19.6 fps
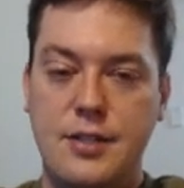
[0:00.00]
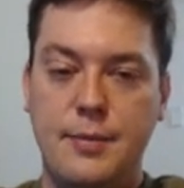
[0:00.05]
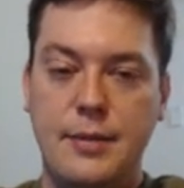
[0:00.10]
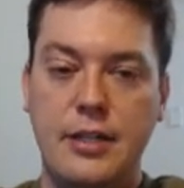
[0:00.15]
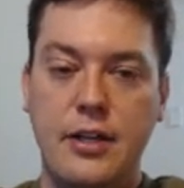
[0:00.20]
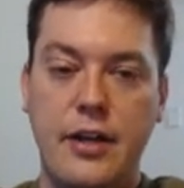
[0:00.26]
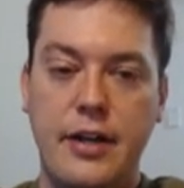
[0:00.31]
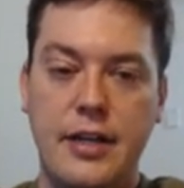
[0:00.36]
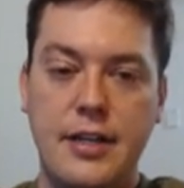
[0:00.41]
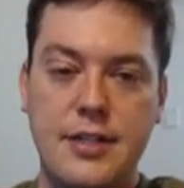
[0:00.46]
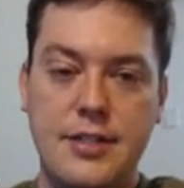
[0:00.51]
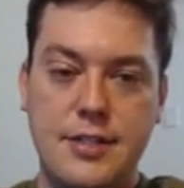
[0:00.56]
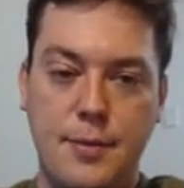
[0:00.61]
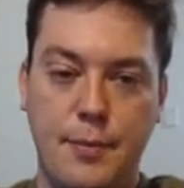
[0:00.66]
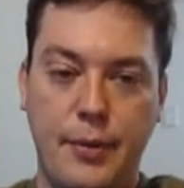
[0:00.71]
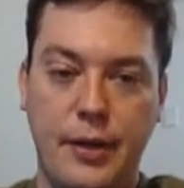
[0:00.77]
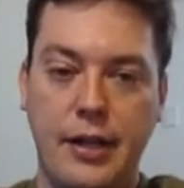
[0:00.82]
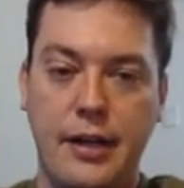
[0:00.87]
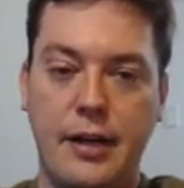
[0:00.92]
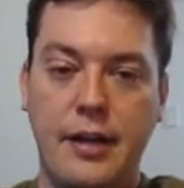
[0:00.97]
to be
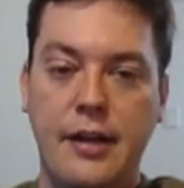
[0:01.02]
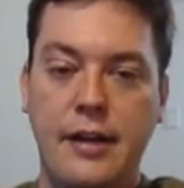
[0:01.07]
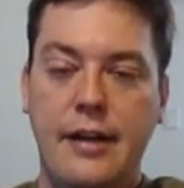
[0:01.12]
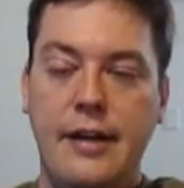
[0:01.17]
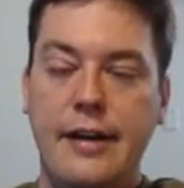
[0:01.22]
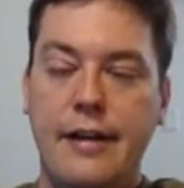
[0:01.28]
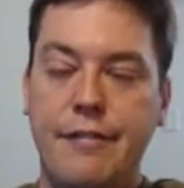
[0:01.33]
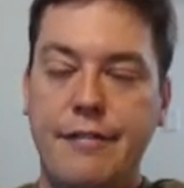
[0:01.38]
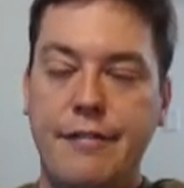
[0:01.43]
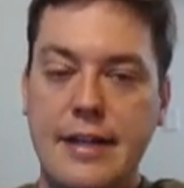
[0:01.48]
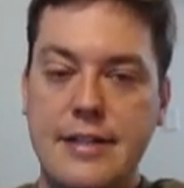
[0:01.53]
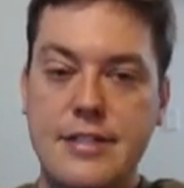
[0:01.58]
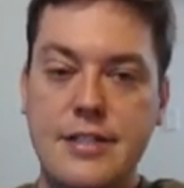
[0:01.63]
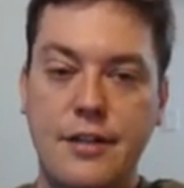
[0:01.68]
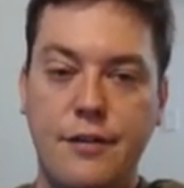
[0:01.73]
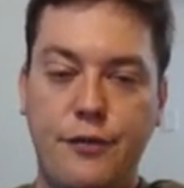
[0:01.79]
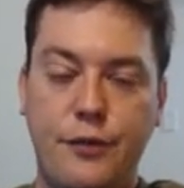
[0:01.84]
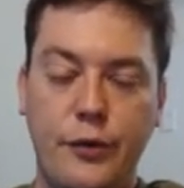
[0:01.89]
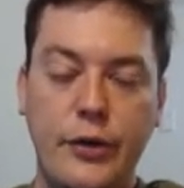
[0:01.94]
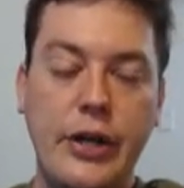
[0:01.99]
honest, but if that's
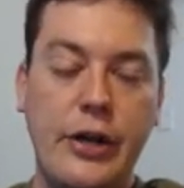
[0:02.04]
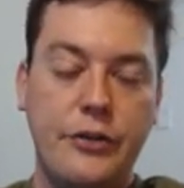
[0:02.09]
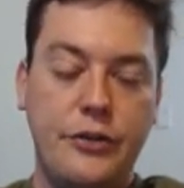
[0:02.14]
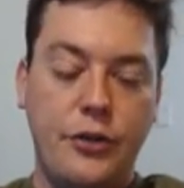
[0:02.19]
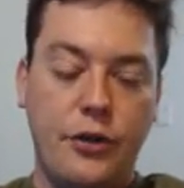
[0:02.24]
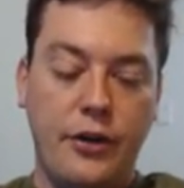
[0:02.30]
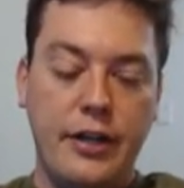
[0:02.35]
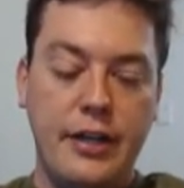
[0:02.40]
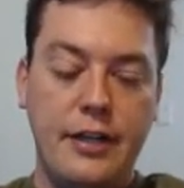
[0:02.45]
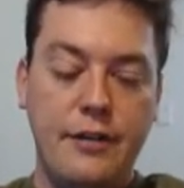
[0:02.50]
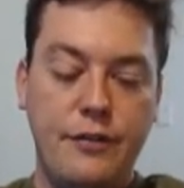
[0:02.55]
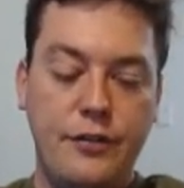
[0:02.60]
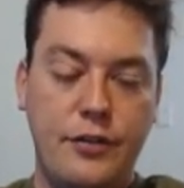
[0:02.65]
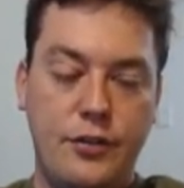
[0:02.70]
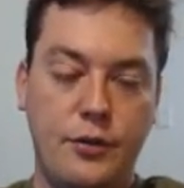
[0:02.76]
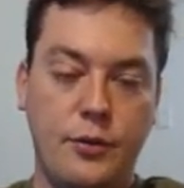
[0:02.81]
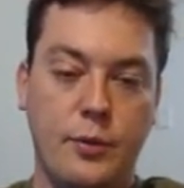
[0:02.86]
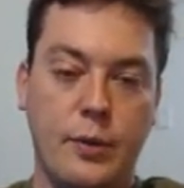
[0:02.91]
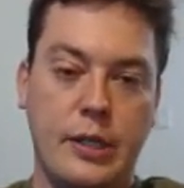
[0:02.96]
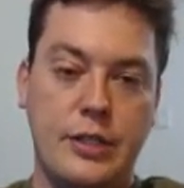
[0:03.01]
the free alternative
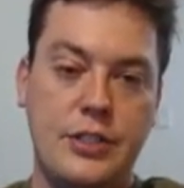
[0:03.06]
to